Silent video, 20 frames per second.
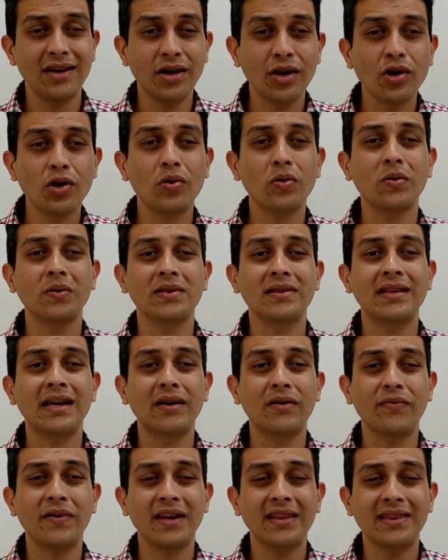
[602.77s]
know
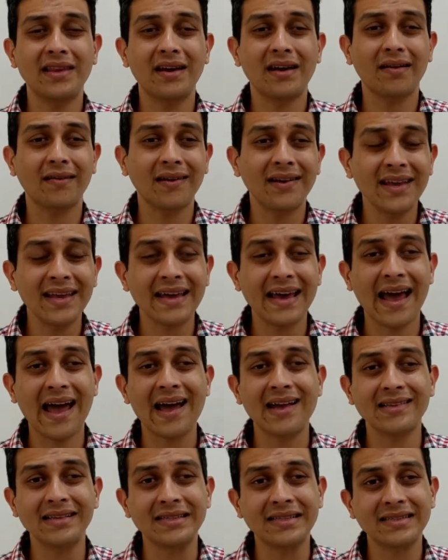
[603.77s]
that when they are running
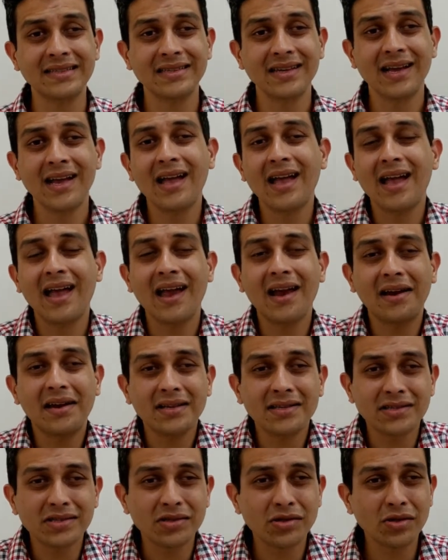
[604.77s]
ads, it
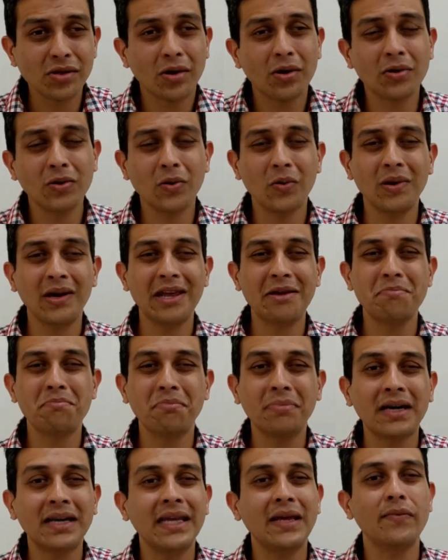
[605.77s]
is not only
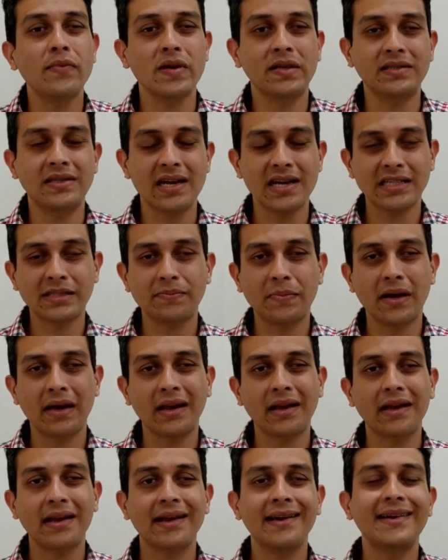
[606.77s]
money which they are
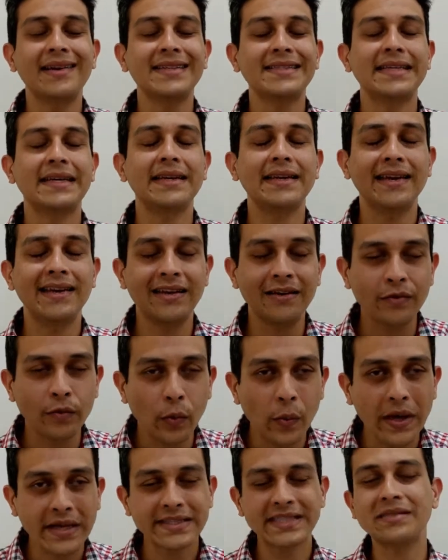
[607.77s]
spending, it is an
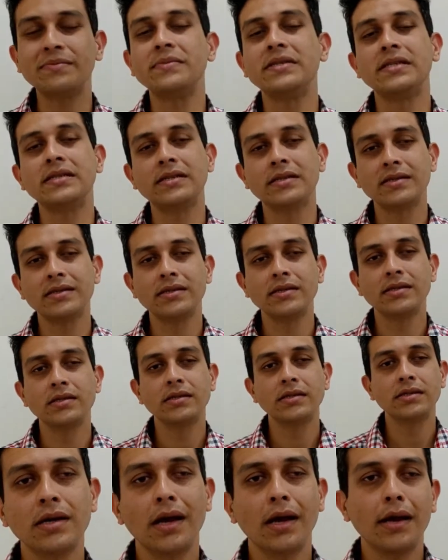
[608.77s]
investment.
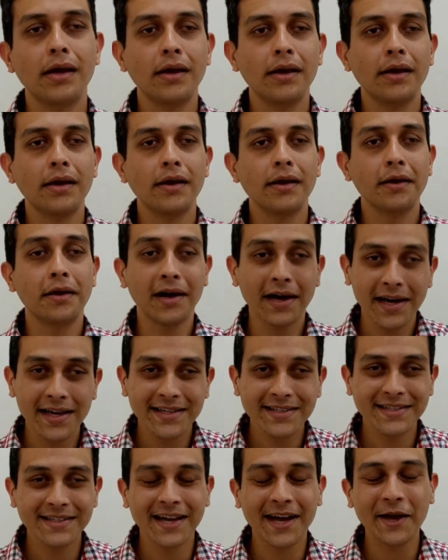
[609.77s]

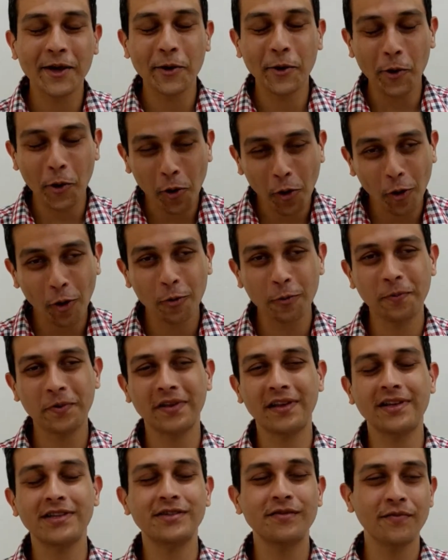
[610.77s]
Guys, I
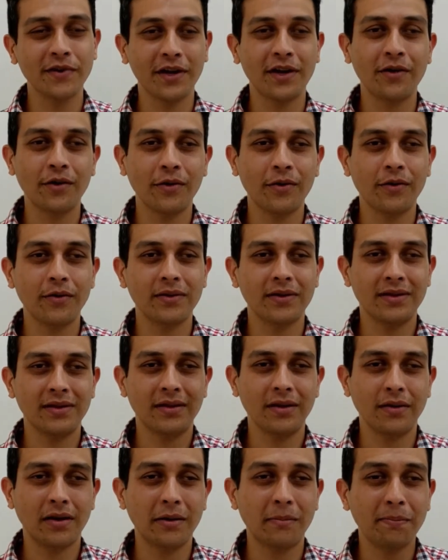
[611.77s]
hope this video,
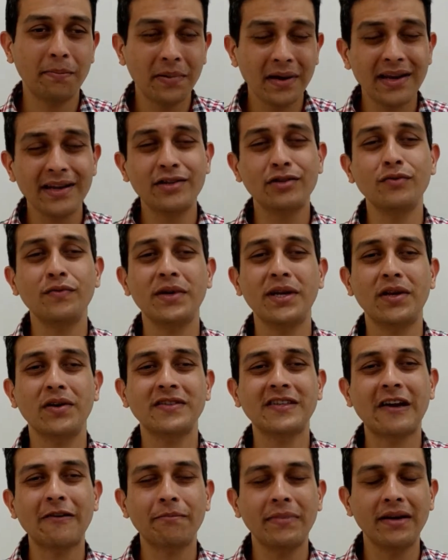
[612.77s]
the complete two
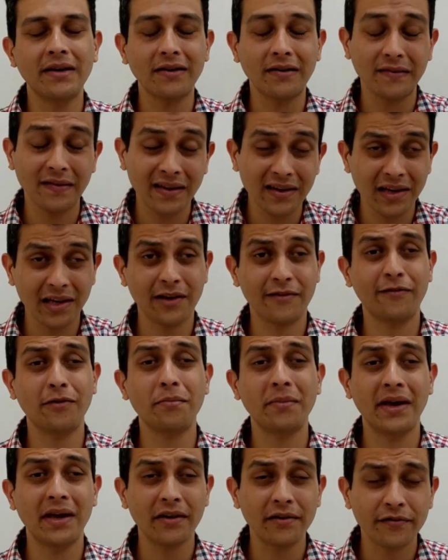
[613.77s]
videos have been really
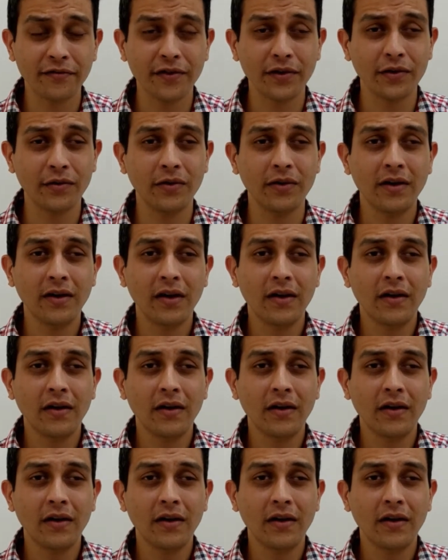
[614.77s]
informative for you.